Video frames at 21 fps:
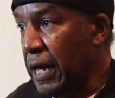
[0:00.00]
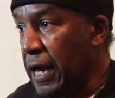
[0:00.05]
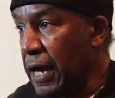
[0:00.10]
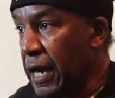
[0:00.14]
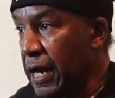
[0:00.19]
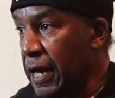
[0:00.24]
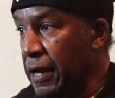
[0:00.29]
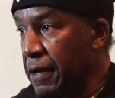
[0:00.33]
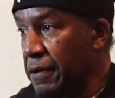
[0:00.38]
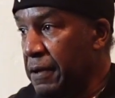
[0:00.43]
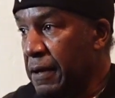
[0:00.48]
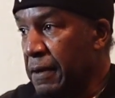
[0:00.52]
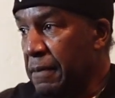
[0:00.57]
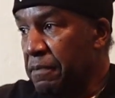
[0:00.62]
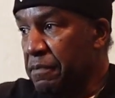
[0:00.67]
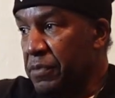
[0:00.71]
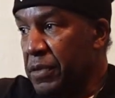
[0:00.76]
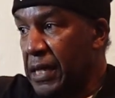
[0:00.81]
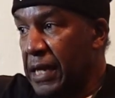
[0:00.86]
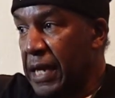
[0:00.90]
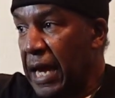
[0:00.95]
and
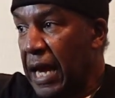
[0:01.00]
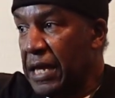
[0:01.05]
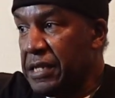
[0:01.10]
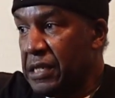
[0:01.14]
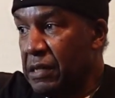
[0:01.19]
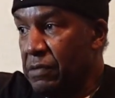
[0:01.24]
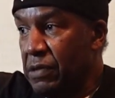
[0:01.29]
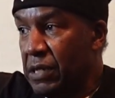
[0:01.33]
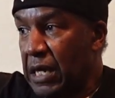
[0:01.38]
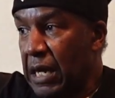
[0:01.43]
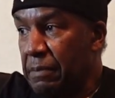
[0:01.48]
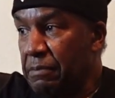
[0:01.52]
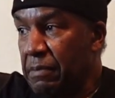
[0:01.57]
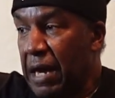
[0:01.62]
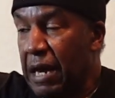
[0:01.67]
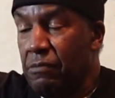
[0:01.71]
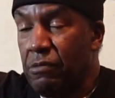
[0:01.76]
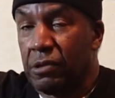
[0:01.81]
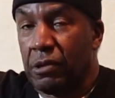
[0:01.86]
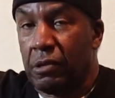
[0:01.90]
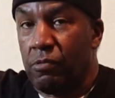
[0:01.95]
the guys that would come by
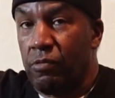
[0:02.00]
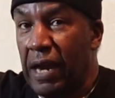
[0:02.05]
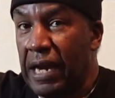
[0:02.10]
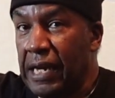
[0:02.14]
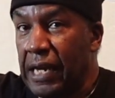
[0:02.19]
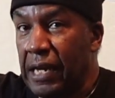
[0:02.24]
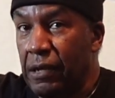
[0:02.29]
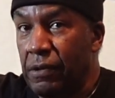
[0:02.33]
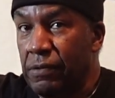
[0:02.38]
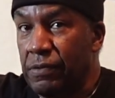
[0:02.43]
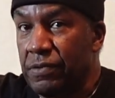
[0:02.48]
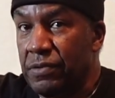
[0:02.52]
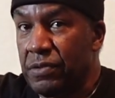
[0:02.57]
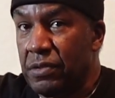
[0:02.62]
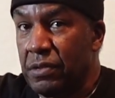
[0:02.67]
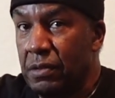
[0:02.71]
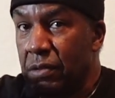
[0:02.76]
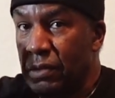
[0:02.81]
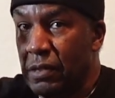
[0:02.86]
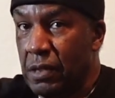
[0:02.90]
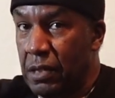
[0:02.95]
with the radios.
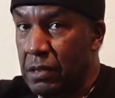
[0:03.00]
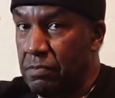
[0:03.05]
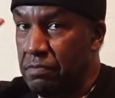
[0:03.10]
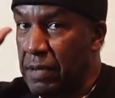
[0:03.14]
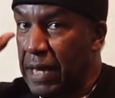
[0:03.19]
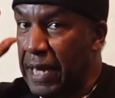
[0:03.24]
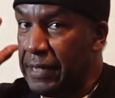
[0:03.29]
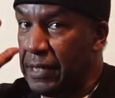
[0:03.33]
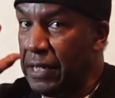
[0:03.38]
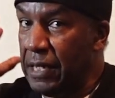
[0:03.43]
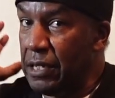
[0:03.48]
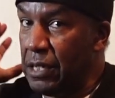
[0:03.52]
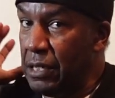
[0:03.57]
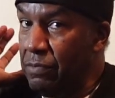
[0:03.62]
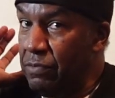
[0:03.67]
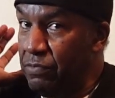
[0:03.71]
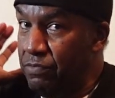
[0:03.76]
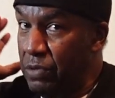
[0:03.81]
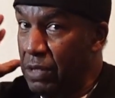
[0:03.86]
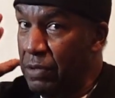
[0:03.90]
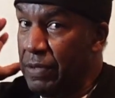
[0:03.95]
You know, back then,
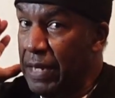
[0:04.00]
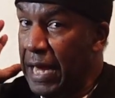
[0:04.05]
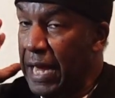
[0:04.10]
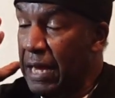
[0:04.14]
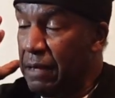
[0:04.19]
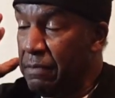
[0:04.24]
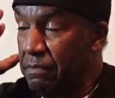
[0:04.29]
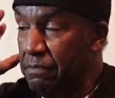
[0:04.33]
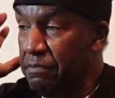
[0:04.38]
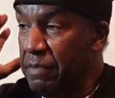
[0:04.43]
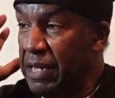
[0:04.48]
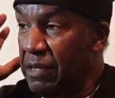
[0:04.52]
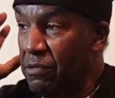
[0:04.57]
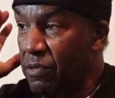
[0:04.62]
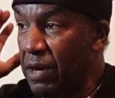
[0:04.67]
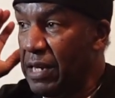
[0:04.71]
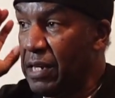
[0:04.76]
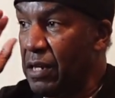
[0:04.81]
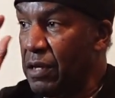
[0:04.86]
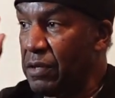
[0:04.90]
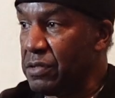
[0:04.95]
we had big
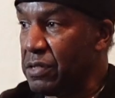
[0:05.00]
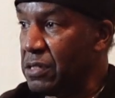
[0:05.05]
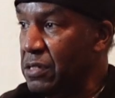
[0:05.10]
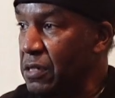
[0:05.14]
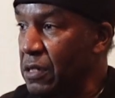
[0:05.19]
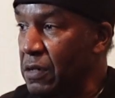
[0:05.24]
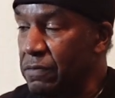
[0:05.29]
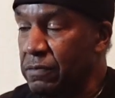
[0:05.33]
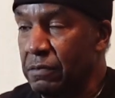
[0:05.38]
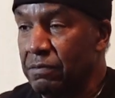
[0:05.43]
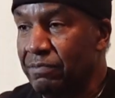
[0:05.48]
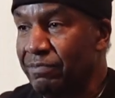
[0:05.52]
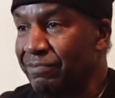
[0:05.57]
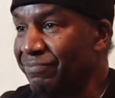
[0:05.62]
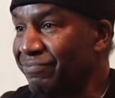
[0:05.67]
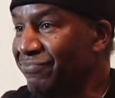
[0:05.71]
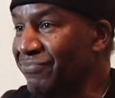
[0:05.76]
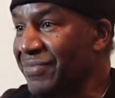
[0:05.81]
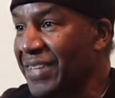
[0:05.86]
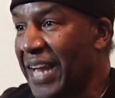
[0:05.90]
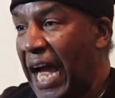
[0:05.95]
radios and stuff.
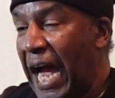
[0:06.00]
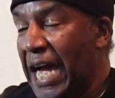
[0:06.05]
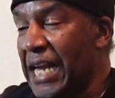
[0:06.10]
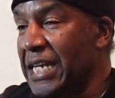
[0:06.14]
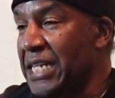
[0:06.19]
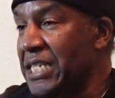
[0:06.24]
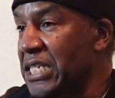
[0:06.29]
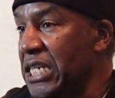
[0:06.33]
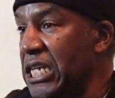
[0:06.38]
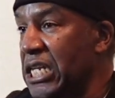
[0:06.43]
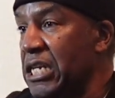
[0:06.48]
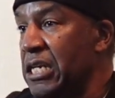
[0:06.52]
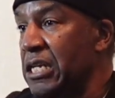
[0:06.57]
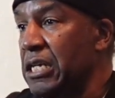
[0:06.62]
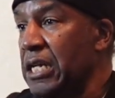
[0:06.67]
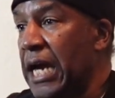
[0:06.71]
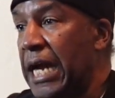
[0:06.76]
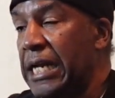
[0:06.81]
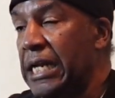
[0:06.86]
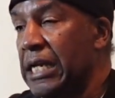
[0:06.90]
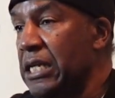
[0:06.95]
I didn't see
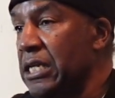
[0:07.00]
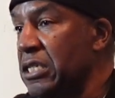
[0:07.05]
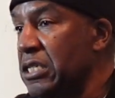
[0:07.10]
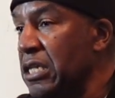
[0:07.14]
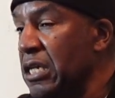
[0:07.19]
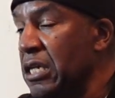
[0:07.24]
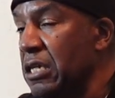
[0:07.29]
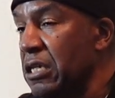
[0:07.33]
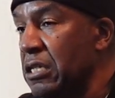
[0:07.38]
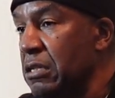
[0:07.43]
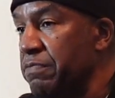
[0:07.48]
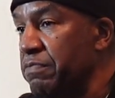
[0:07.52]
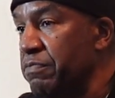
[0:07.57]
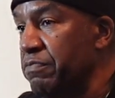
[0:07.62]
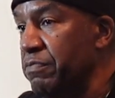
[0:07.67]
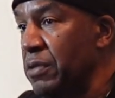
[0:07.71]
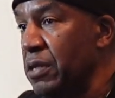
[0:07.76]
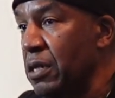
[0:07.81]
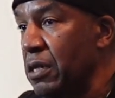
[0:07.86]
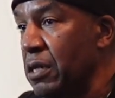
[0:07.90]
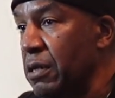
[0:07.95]

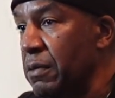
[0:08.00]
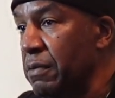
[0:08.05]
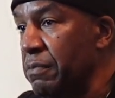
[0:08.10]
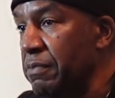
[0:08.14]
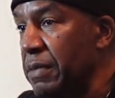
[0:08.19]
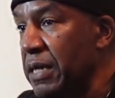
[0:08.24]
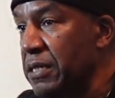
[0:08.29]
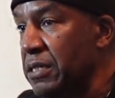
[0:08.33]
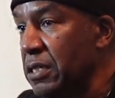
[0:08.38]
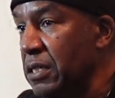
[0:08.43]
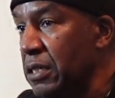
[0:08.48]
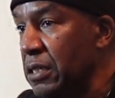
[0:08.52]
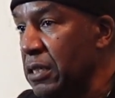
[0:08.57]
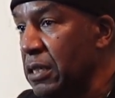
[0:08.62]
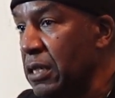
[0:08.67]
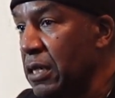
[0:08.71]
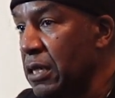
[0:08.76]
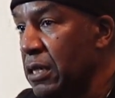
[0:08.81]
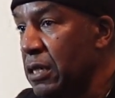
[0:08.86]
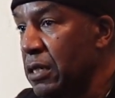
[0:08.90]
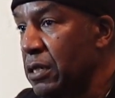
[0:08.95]
the Mexican
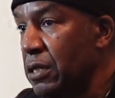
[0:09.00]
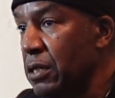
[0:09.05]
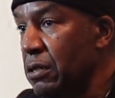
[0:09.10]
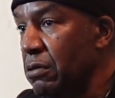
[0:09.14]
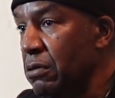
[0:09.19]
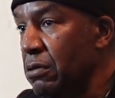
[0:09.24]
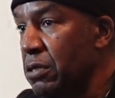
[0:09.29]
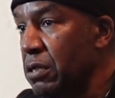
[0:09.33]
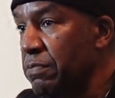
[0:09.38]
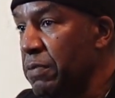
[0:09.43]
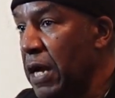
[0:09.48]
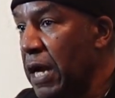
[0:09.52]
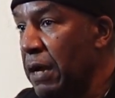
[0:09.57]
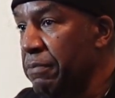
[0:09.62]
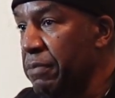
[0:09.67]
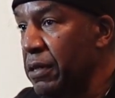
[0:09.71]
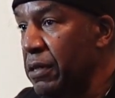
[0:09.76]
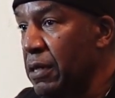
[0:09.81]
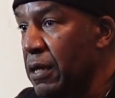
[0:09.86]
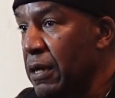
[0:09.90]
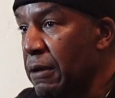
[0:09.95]
dudes popping.
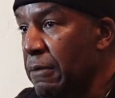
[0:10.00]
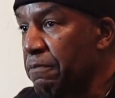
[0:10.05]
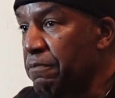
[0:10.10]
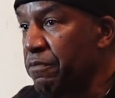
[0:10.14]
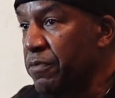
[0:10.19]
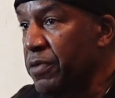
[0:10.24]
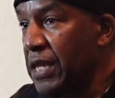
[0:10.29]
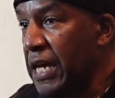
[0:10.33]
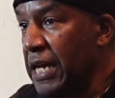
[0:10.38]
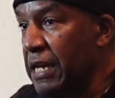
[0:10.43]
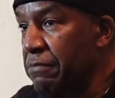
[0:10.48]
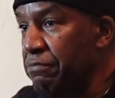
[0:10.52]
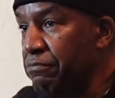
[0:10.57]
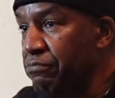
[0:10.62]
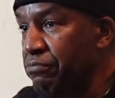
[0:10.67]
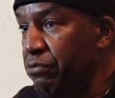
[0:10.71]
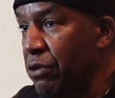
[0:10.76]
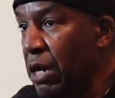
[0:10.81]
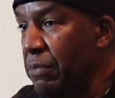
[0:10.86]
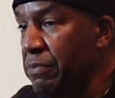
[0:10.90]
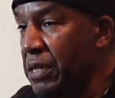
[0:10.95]
They
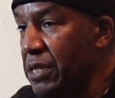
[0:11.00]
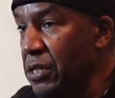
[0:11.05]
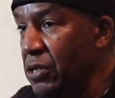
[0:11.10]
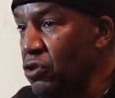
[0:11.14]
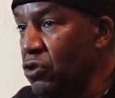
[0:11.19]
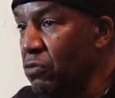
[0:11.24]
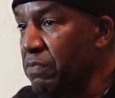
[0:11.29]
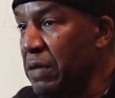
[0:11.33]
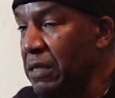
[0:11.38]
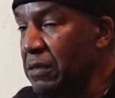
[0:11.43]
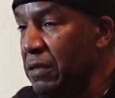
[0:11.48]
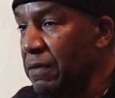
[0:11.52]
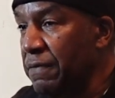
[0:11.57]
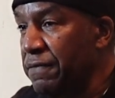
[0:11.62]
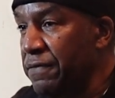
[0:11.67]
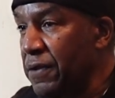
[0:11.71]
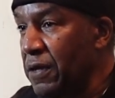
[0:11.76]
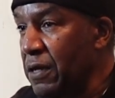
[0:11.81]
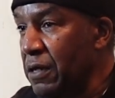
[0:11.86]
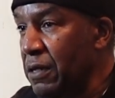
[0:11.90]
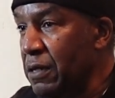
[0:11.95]
probably knew about the
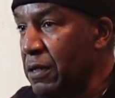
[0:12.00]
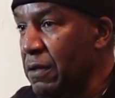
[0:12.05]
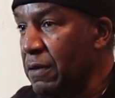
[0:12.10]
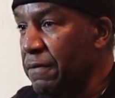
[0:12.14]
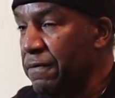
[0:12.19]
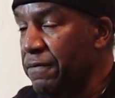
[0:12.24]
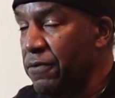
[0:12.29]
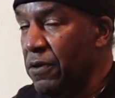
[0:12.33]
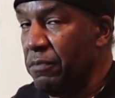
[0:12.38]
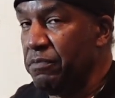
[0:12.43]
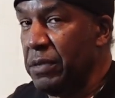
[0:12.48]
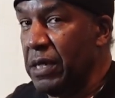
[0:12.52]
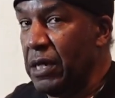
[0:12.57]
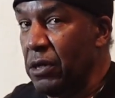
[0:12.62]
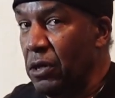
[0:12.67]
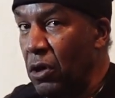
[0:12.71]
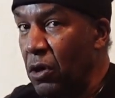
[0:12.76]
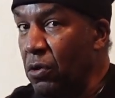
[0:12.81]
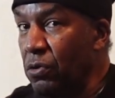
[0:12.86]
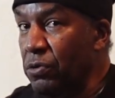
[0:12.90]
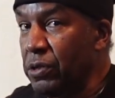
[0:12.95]
funk from their
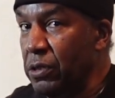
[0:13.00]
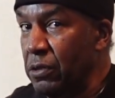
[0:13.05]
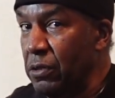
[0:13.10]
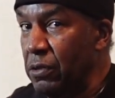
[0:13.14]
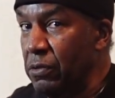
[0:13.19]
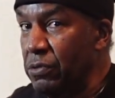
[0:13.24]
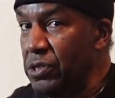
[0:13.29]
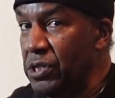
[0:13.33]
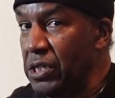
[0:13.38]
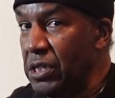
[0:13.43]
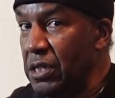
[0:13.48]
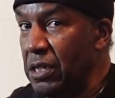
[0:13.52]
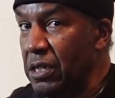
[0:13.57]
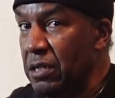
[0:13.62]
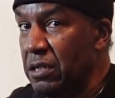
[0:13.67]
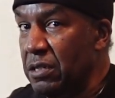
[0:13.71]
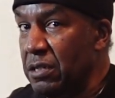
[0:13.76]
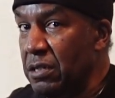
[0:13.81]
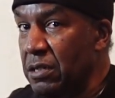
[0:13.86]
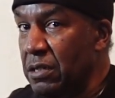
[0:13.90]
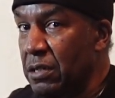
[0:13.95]
older
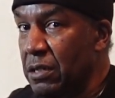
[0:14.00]
OGs